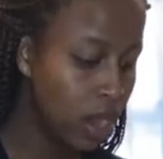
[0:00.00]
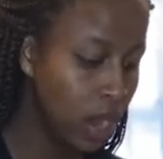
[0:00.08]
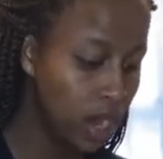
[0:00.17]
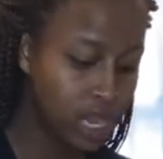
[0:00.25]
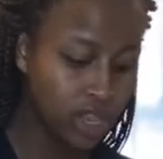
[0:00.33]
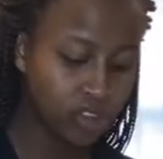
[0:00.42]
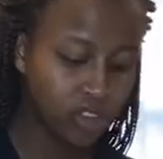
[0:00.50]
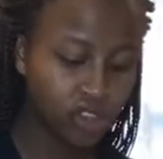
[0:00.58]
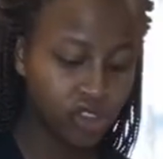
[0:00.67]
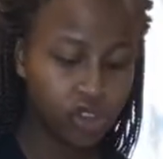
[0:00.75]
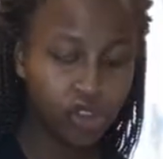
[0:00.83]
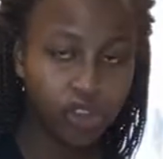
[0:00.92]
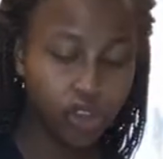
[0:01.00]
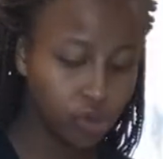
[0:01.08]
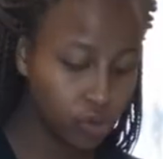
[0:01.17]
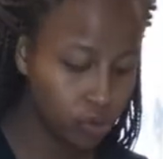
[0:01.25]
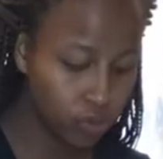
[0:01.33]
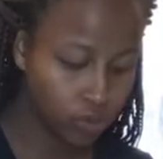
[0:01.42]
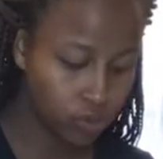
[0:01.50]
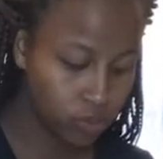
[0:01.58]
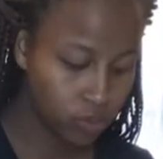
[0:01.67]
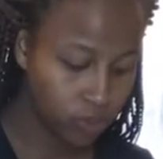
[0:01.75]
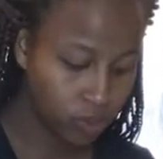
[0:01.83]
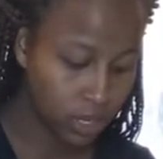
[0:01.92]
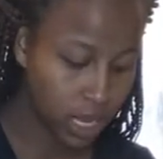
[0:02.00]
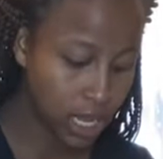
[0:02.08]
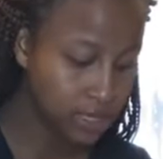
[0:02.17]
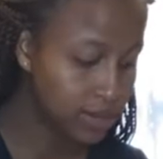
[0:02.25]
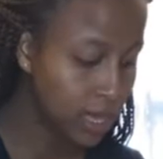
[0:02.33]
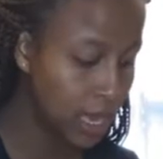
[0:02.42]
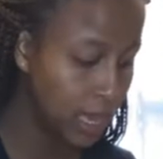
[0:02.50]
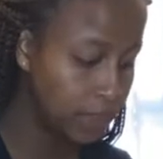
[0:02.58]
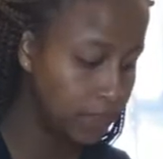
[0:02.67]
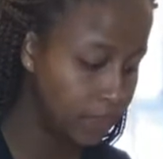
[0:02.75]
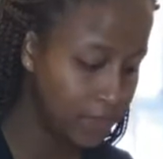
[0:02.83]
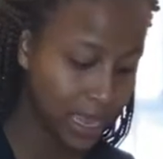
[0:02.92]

or you could just do two on top.